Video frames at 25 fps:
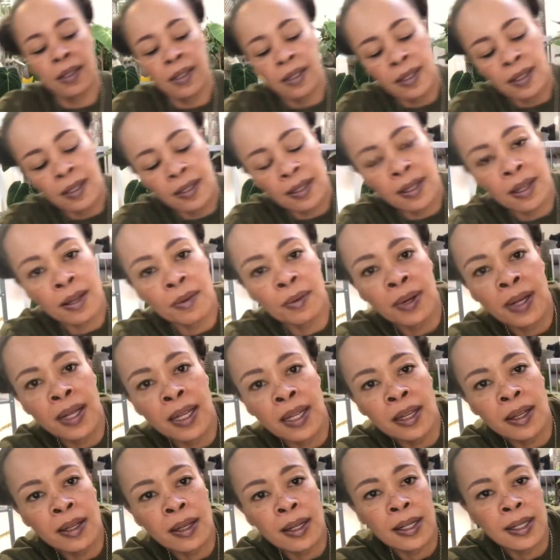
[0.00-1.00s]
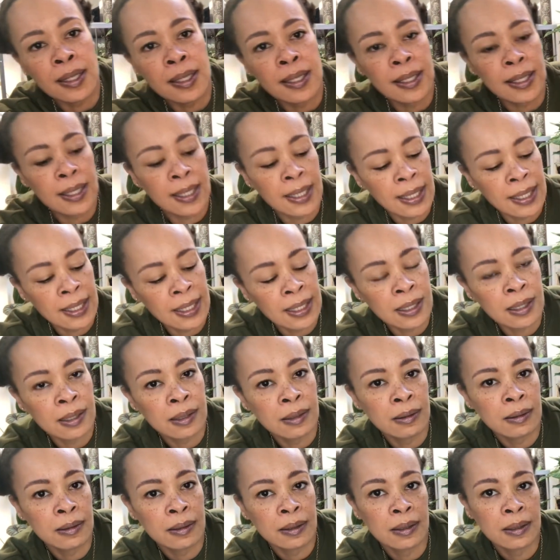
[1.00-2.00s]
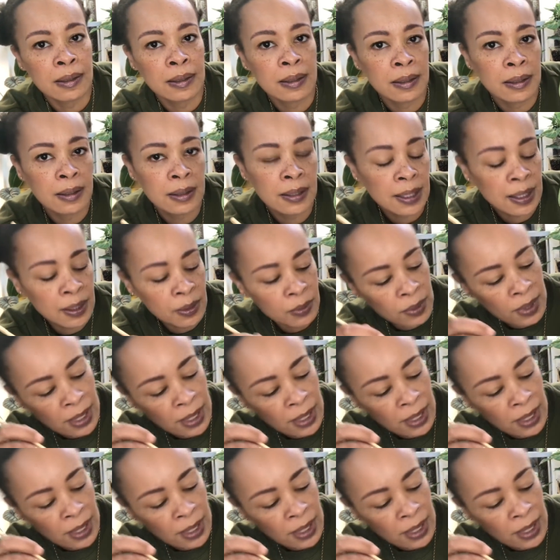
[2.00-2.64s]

So where you can see little